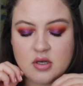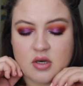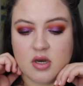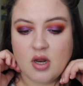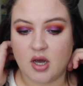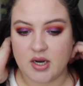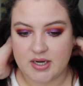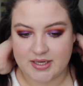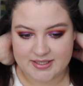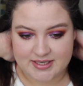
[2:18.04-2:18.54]

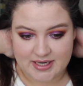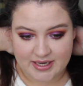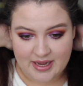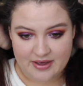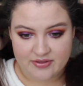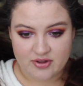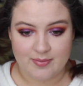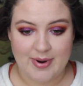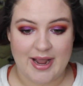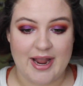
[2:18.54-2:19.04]
knotted
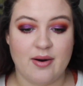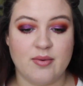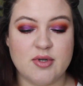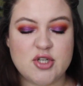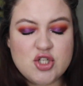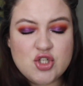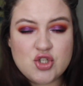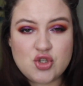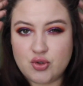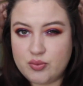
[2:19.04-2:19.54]
together. My hair was
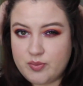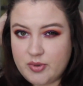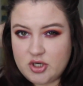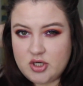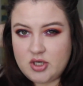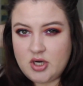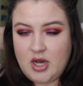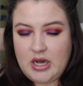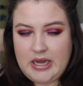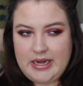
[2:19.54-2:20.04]
super
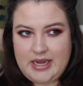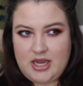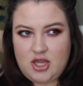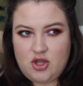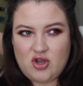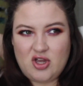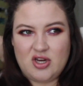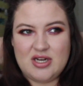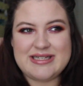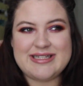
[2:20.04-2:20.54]
knotty.
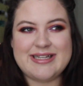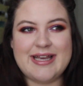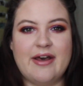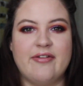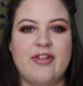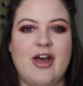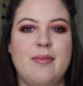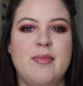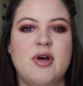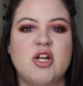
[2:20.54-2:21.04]
You couldn't
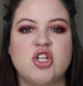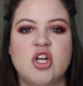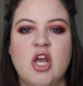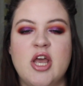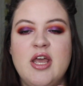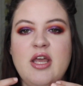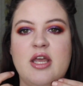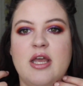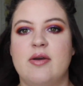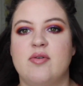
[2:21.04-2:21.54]
tell that much.
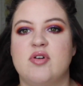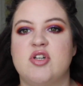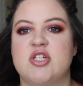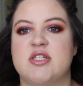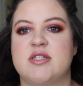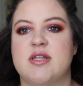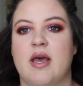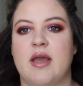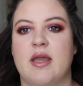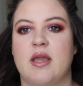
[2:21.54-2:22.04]
It was
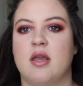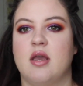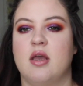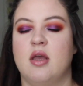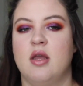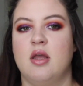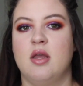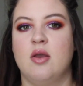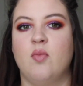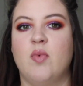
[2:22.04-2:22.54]
just like
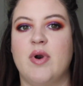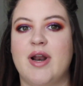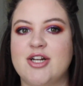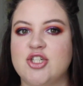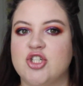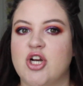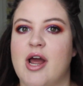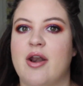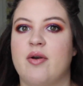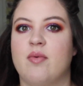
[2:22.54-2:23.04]
when I
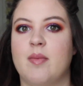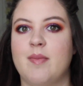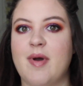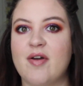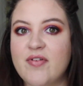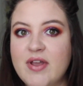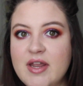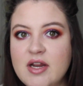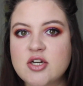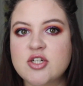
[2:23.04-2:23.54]
tried to run my
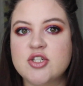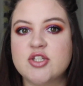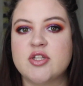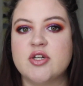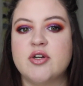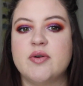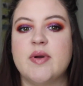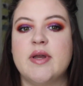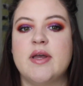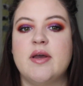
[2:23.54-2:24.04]
fingers
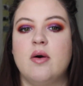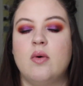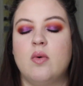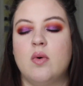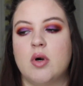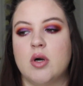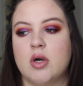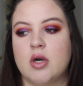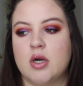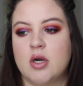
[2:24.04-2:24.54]
through it
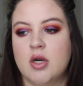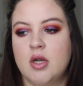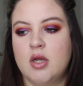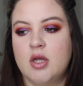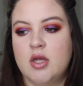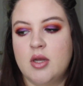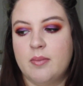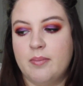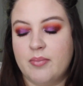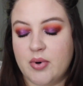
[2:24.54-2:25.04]
or
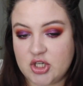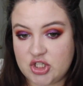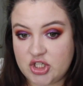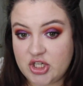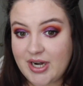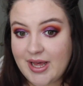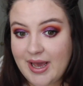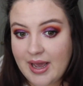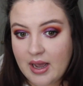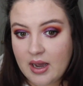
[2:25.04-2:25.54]
brush
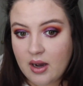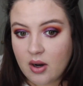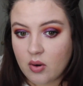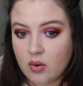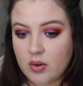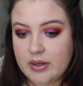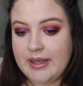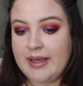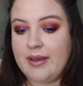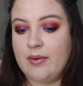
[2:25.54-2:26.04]
it
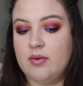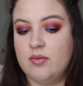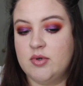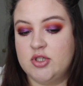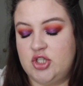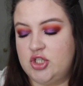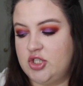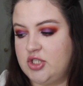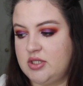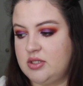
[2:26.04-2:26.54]
out, it
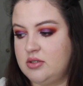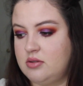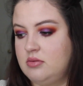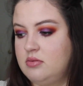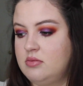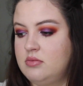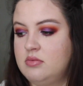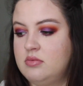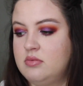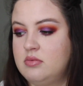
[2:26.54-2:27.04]
was
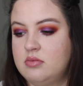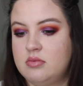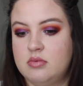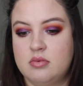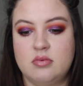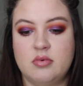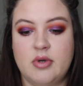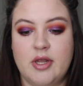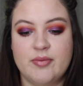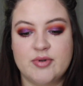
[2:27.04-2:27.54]

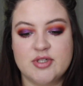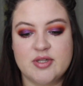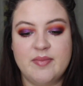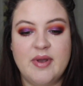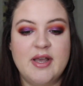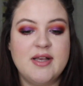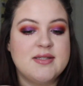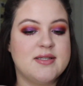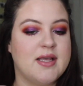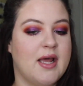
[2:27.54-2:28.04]
a
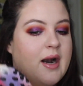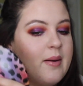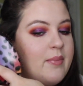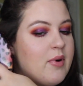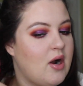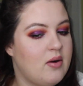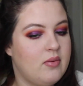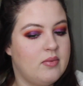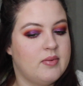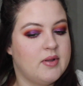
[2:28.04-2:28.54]
mess, and I
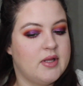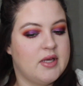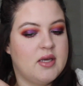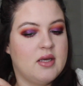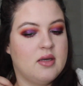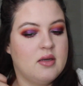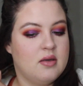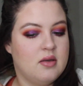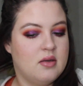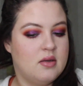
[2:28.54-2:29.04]

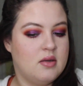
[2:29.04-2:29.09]
probably